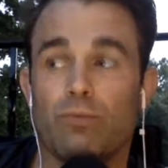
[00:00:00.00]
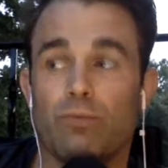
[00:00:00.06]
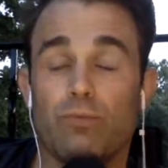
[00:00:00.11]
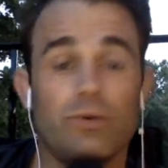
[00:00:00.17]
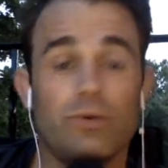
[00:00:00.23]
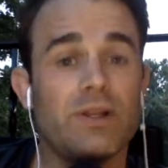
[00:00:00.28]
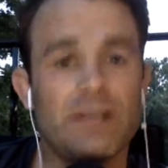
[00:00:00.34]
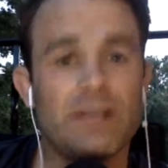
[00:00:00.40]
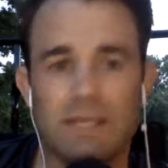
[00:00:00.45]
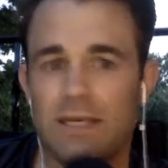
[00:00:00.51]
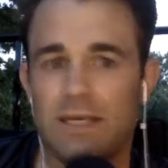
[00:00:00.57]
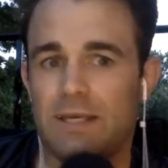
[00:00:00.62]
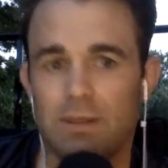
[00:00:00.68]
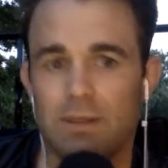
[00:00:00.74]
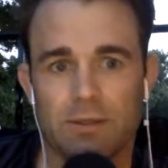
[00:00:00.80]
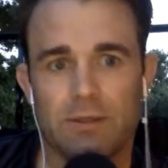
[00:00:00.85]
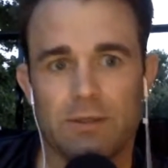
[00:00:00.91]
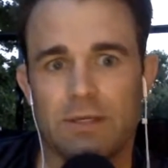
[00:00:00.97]
really
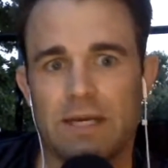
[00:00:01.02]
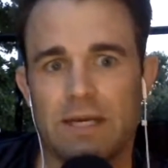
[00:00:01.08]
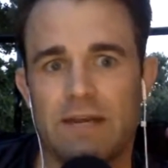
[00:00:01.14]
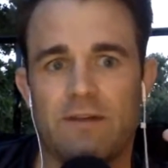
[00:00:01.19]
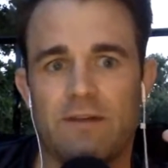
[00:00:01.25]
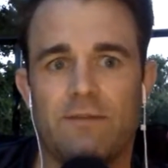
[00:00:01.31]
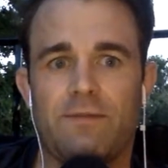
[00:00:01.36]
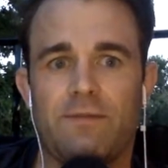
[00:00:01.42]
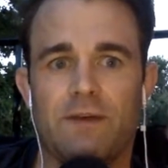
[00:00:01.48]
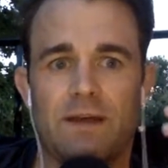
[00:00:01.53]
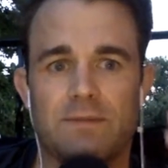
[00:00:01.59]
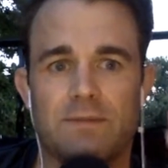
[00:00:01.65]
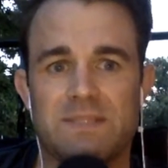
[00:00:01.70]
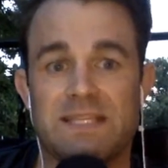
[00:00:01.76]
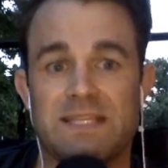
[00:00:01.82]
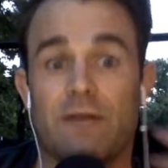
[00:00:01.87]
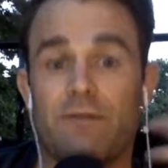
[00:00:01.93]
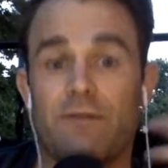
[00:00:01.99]
killer kind of
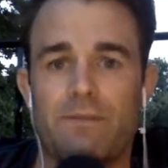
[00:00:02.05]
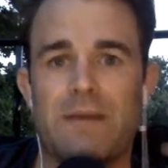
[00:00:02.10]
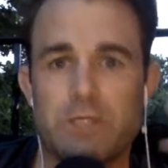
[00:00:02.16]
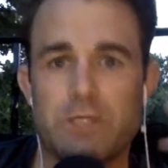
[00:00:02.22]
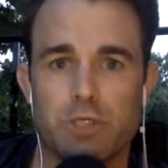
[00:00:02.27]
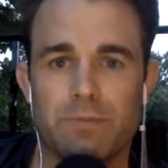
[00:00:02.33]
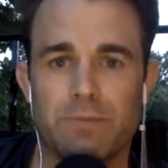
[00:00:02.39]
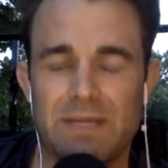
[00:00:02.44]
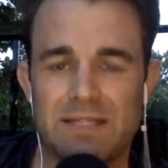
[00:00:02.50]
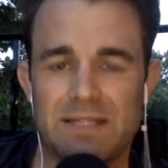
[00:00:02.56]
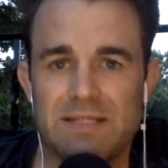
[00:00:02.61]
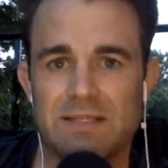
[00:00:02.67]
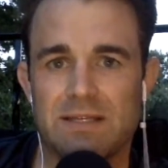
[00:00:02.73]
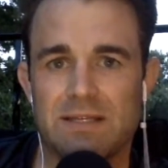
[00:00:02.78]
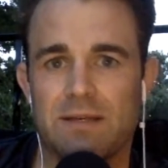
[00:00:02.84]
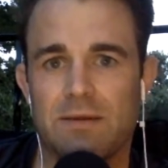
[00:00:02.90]
self-measurement,